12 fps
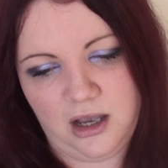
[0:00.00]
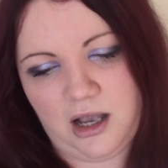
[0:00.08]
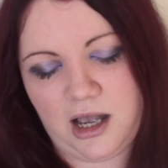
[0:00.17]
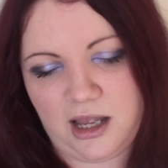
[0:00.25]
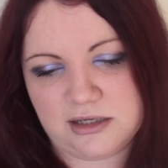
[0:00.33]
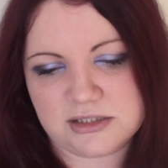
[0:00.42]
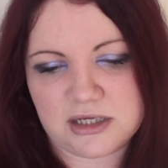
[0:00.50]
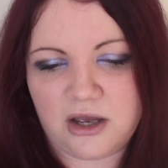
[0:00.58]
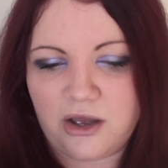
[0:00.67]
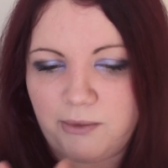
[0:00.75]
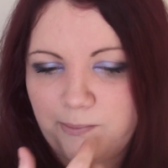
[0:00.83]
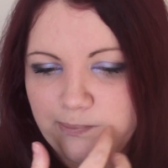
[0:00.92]
And
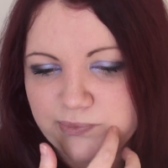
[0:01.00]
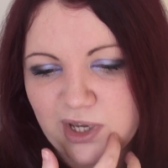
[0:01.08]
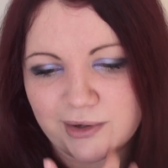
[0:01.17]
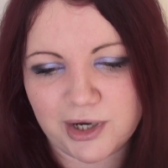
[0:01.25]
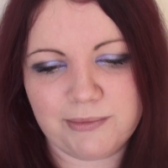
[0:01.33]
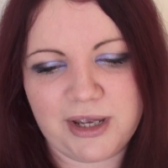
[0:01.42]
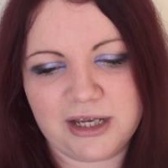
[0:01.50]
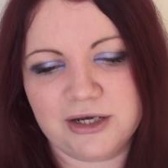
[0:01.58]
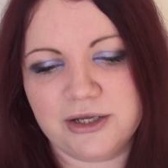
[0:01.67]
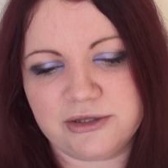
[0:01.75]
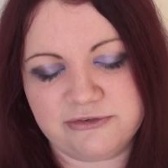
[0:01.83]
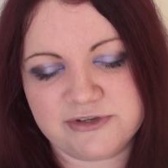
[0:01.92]
I'm going to make
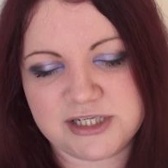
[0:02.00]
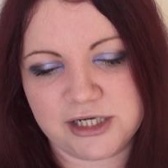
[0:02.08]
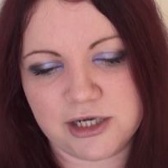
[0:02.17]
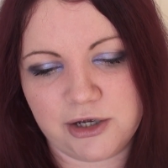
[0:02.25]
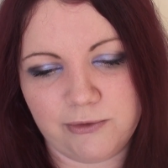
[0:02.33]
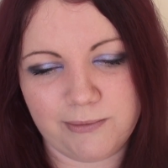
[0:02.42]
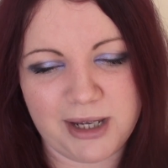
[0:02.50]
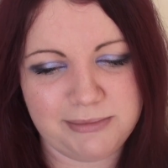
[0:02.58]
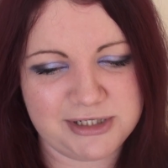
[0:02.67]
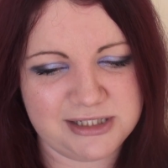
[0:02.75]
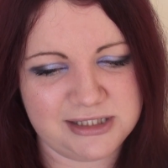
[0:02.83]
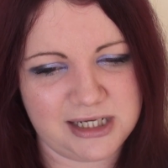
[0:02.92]
another video,
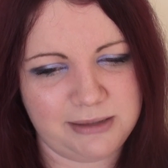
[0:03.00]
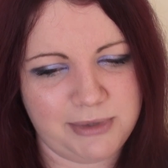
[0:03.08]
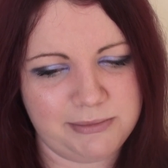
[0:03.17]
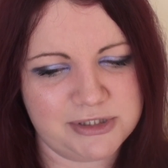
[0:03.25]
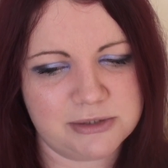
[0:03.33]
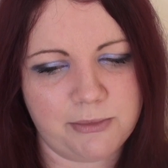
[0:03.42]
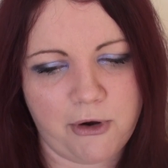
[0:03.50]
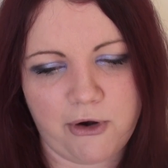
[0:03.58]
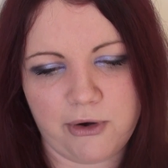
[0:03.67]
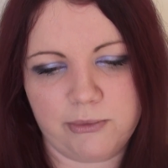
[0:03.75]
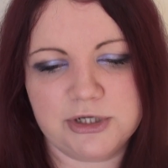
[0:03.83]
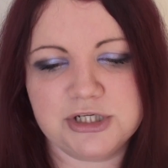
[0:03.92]
maybe today, maybe
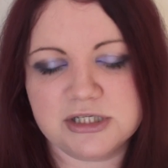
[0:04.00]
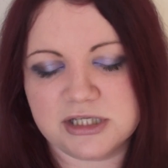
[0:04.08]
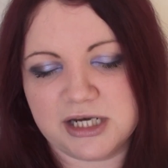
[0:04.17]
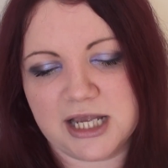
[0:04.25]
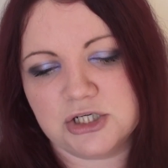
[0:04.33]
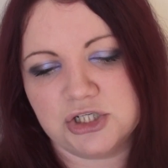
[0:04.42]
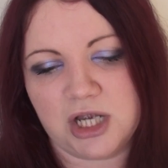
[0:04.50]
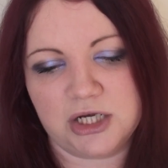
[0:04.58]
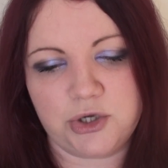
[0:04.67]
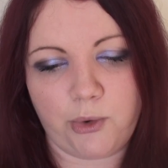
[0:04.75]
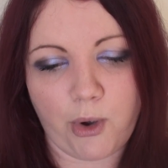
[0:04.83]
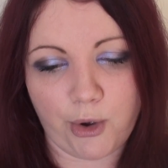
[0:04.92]
tomorrow, which is the next
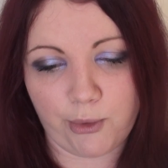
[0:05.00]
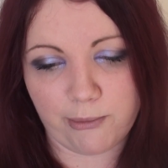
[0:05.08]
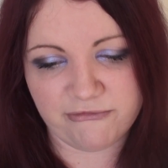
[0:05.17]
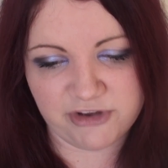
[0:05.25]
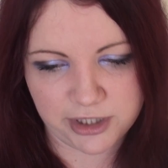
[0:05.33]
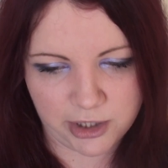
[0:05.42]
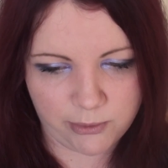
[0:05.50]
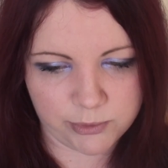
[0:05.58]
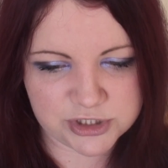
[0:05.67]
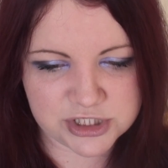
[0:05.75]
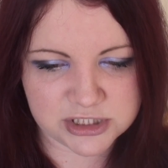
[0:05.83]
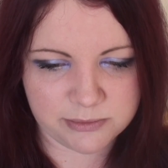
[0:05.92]
Shadow Owen video,
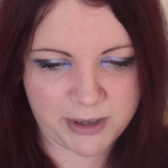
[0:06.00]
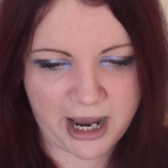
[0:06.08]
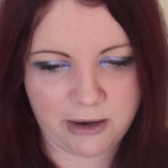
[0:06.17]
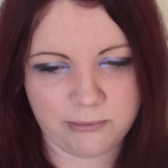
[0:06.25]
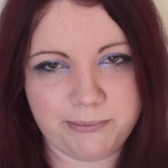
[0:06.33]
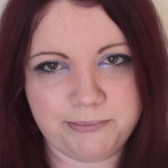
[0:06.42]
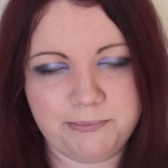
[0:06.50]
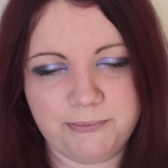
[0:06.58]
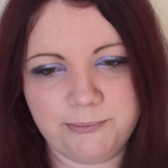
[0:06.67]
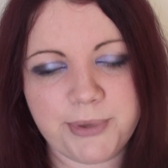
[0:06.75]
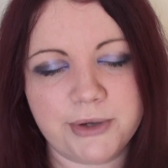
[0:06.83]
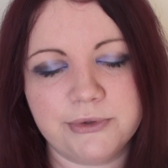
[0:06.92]
which is about
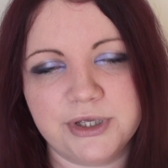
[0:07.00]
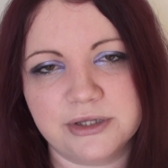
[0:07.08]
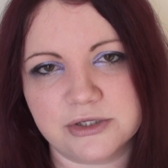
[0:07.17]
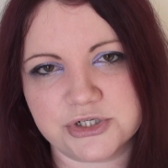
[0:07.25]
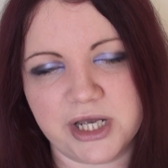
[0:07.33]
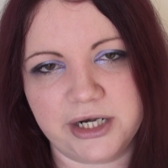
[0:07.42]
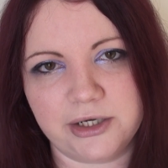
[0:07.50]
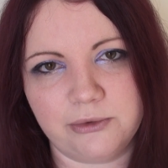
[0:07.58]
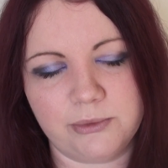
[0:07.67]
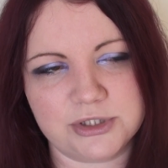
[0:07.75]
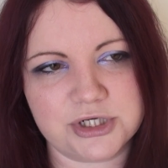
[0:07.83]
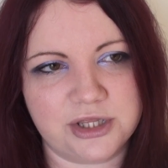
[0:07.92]
poking the shadow,
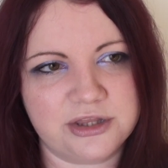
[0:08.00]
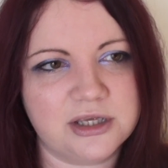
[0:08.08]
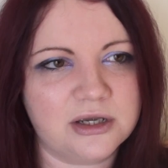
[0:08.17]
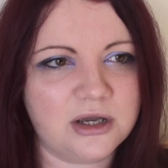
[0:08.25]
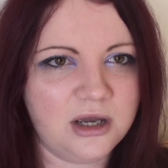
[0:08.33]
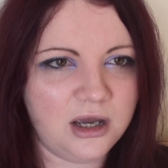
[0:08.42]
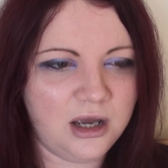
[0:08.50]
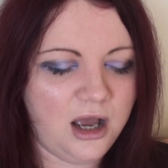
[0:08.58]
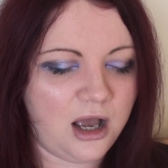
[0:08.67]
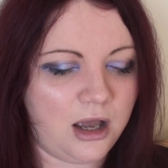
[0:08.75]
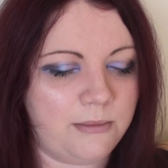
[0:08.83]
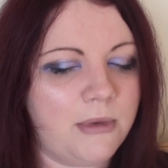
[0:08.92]
which I think
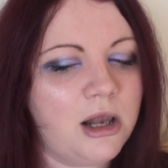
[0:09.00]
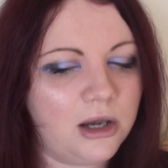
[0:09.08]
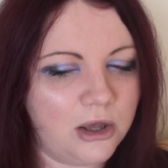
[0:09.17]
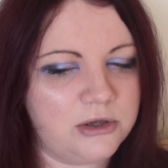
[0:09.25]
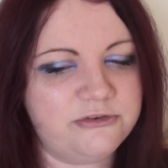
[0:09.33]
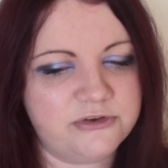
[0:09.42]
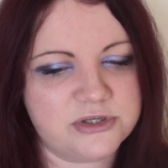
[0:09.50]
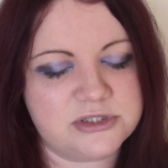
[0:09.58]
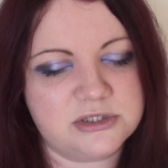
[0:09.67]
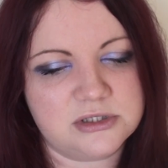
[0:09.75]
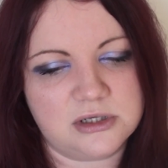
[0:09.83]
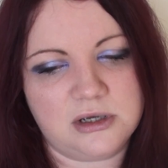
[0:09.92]
a lot of
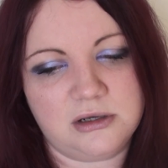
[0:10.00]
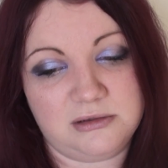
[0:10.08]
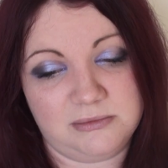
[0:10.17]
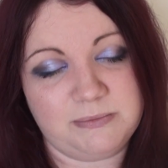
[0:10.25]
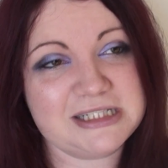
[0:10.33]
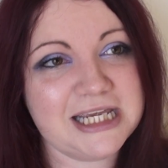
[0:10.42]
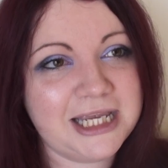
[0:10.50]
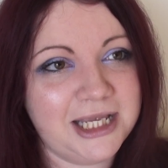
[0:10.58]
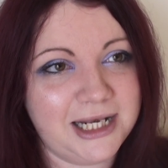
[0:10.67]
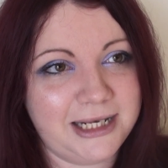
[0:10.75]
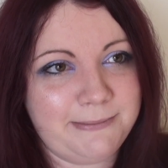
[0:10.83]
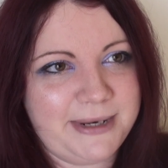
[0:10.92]
us,
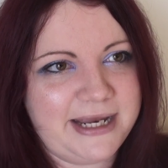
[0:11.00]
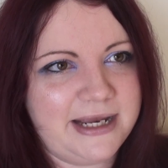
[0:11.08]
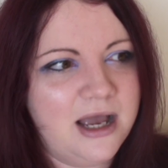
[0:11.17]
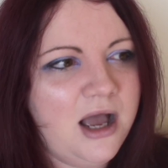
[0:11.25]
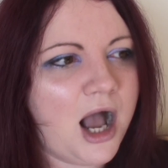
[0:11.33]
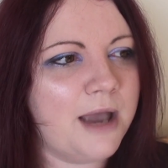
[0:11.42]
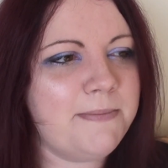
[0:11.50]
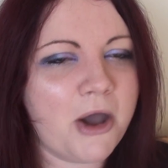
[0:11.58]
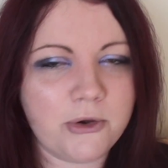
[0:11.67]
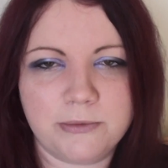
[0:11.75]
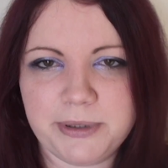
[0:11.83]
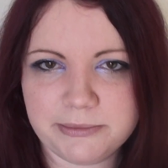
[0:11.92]
particularly me, I
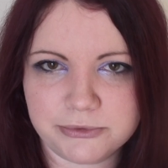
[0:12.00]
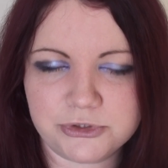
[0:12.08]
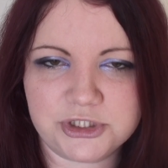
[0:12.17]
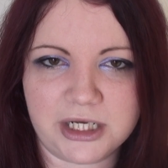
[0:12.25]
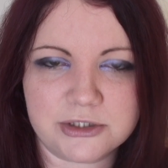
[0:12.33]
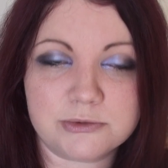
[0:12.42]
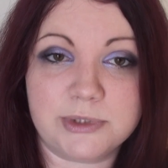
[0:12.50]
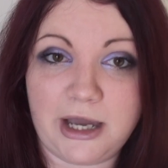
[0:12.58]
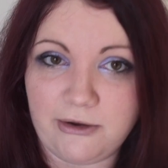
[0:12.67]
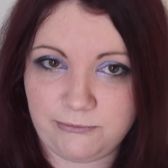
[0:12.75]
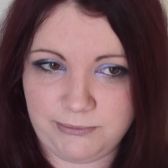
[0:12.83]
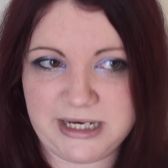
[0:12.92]
poke people's shadows
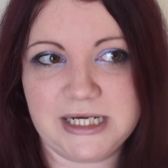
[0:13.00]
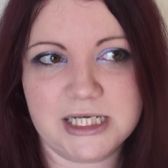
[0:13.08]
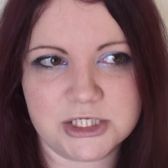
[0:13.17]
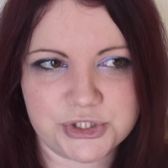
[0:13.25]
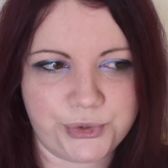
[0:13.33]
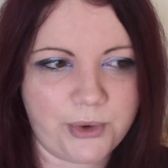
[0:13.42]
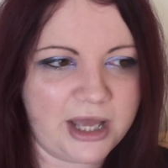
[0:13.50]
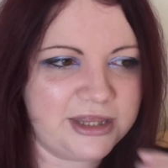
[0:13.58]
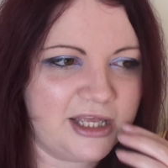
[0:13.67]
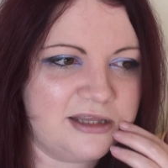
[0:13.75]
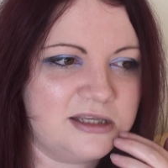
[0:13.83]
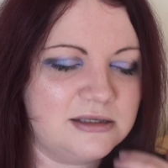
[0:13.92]
without meaning to, and
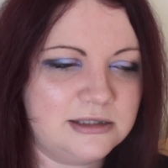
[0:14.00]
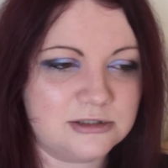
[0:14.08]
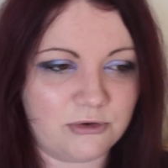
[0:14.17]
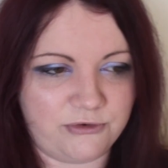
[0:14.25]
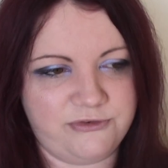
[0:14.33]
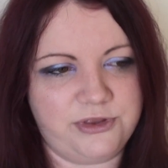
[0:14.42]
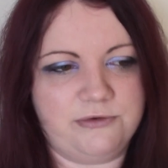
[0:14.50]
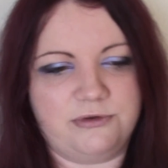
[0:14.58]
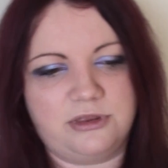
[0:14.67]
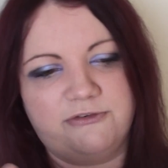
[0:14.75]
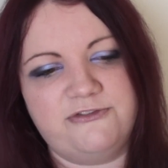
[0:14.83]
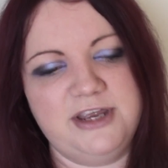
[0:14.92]
then the sort of
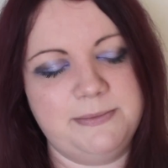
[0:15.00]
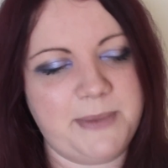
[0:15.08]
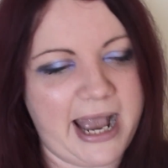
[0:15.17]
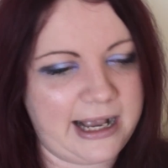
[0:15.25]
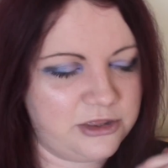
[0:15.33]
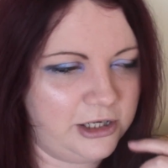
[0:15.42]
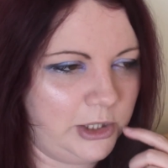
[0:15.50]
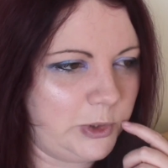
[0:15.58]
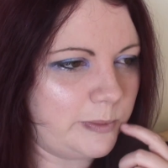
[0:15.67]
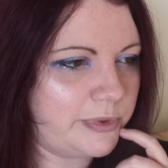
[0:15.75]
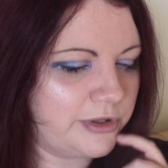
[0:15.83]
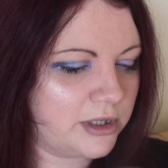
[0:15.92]
the feedback
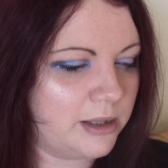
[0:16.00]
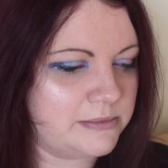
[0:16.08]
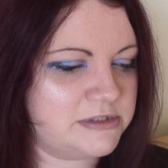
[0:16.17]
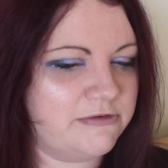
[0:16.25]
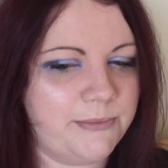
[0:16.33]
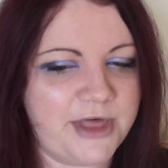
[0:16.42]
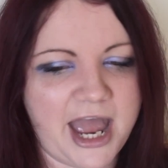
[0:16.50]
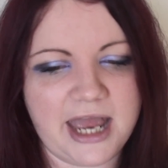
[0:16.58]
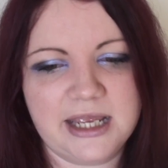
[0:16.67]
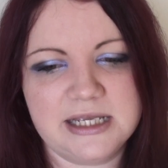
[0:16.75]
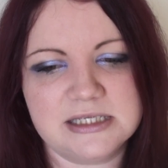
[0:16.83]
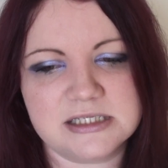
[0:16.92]
loop that comes from
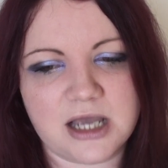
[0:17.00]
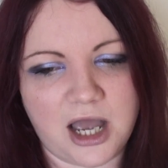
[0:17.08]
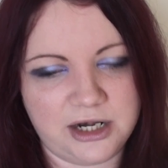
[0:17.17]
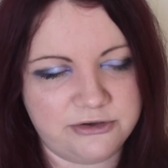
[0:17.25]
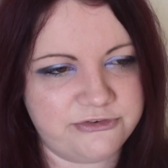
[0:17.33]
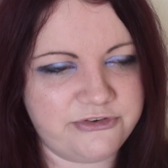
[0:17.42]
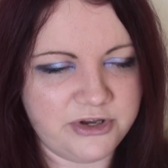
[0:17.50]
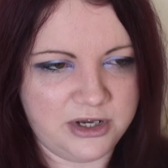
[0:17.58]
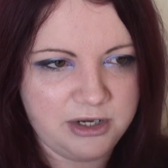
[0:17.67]
that is kind of